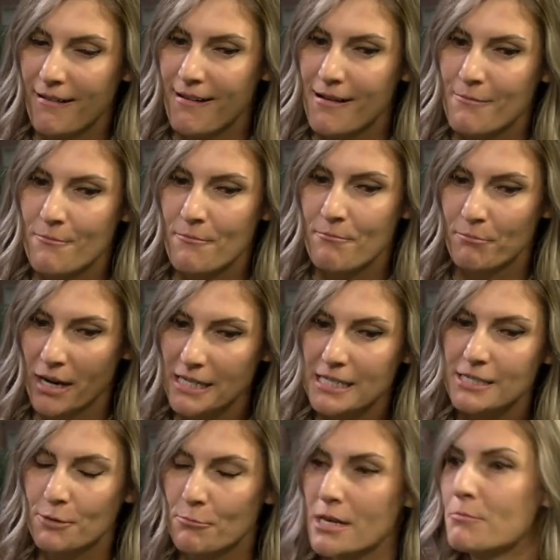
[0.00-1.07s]
um, money
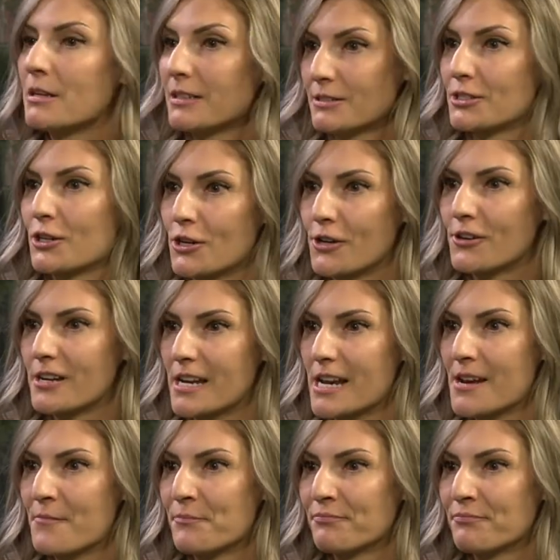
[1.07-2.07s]
to me means security.